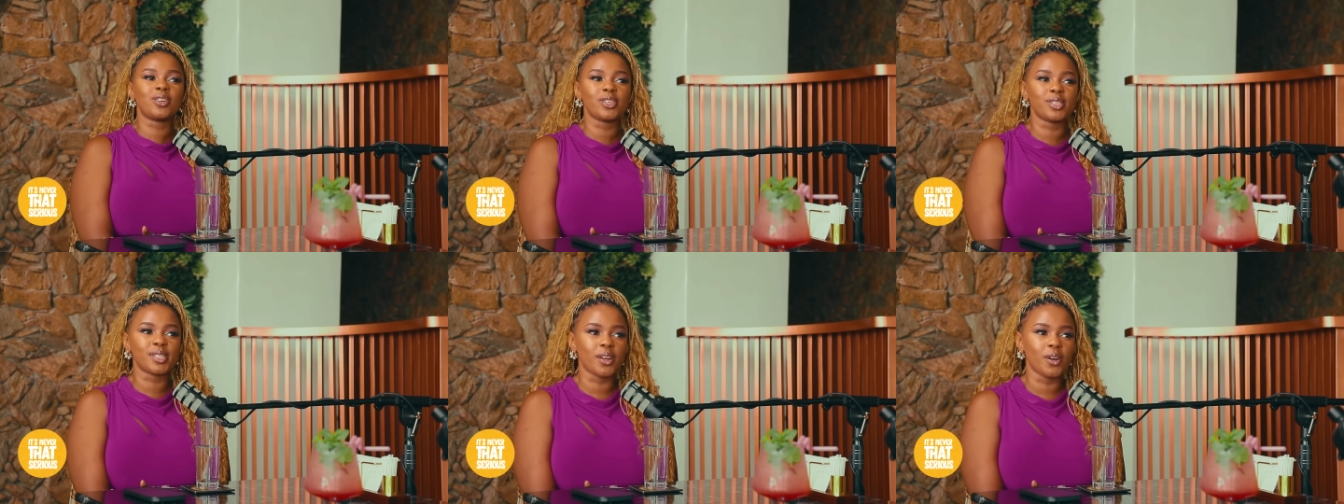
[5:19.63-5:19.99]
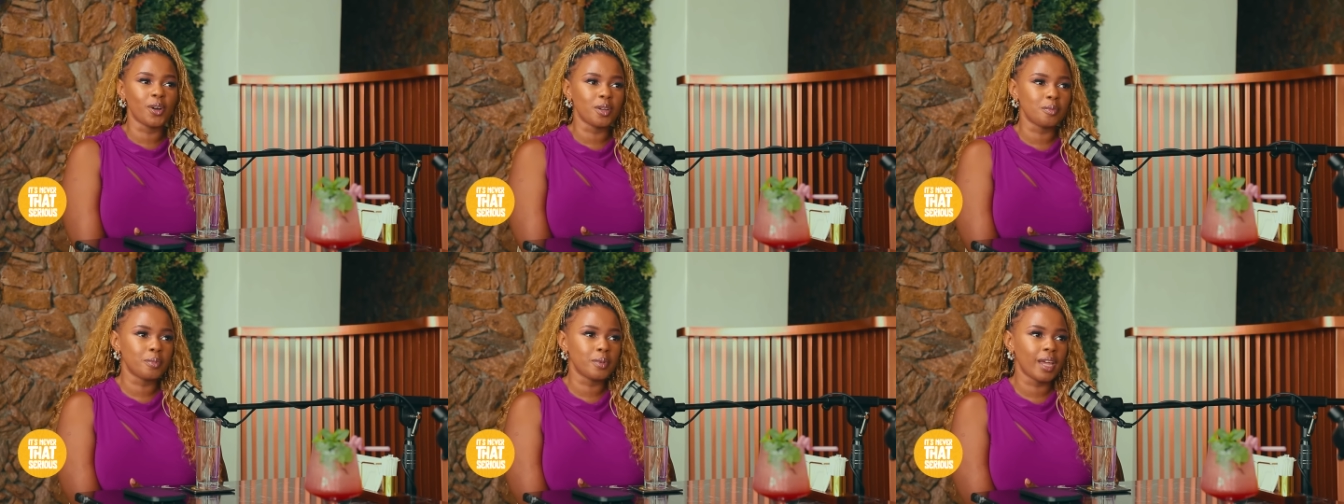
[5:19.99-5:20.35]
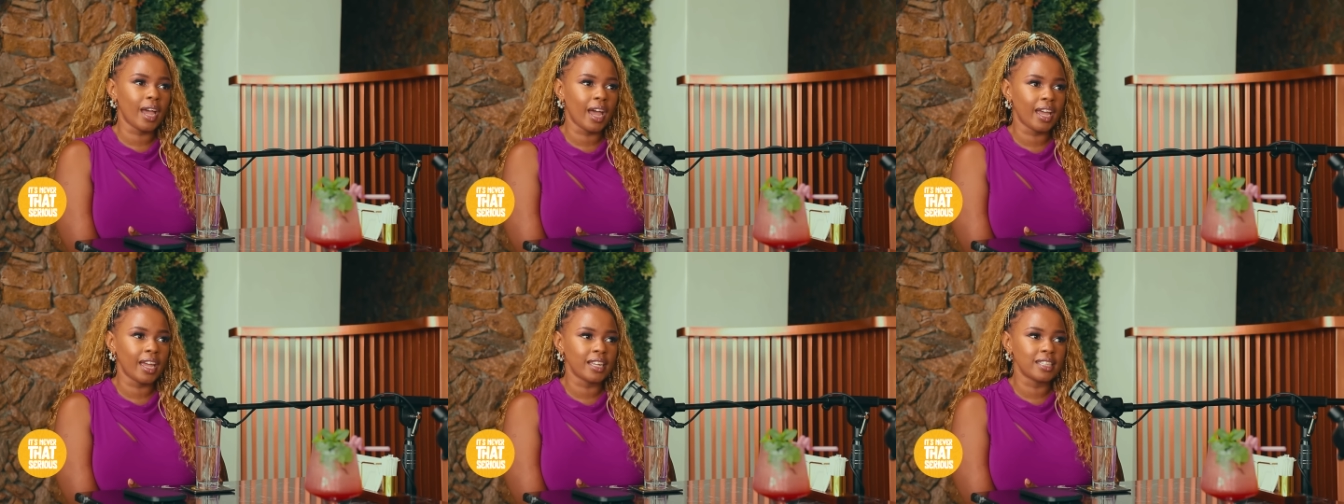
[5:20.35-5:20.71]
goes on
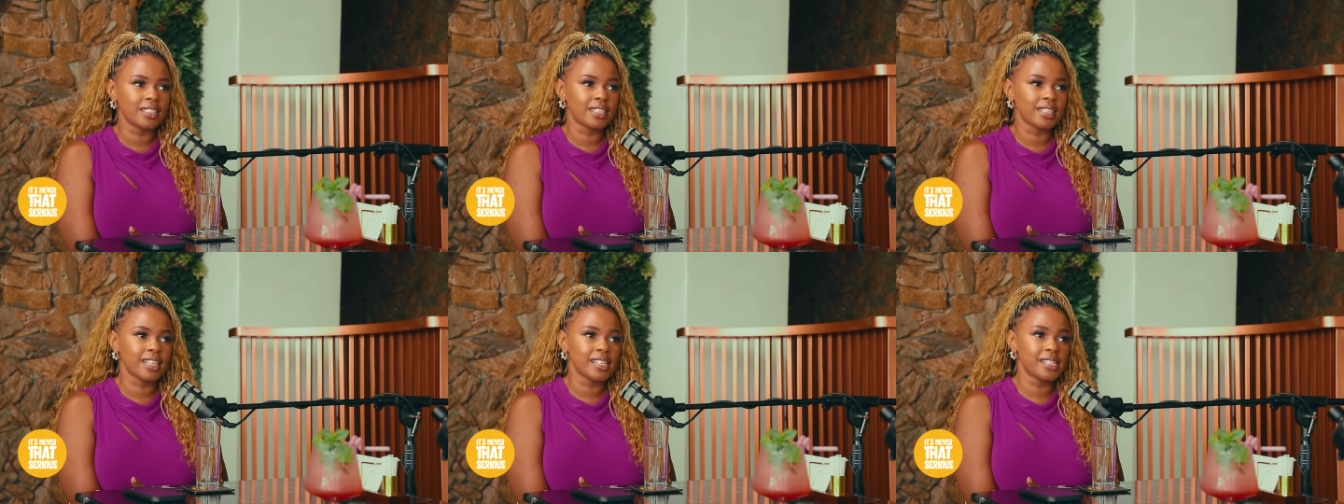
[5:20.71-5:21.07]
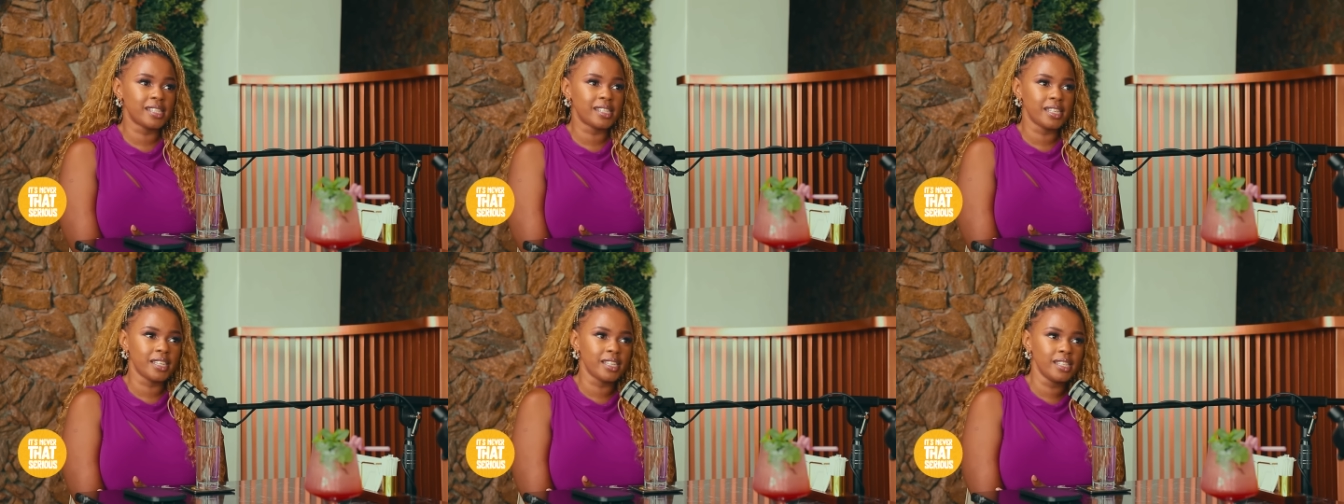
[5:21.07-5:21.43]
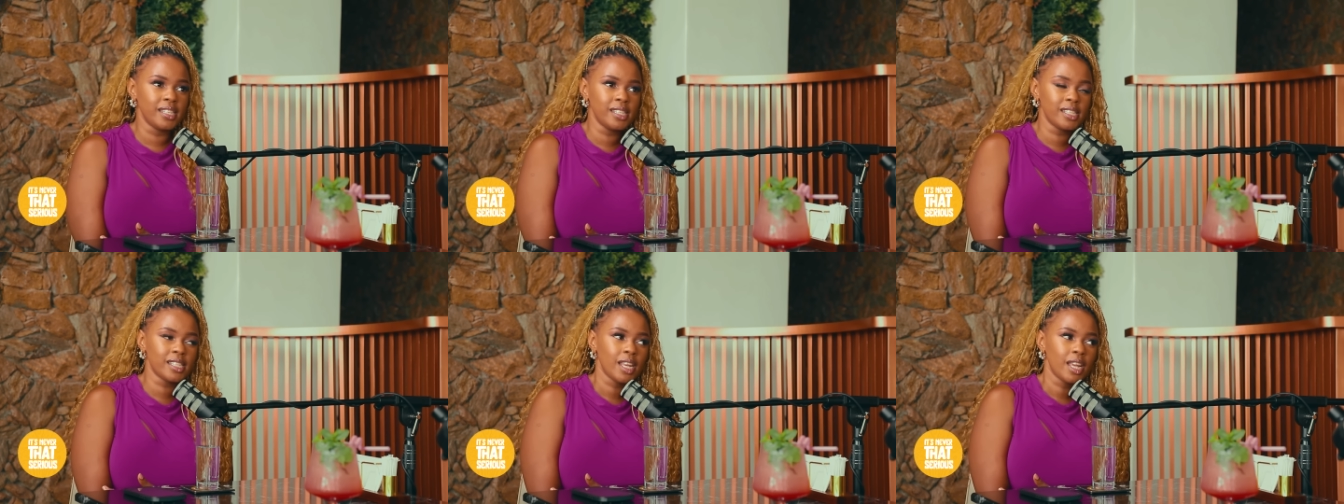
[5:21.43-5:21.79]
behind the scenes.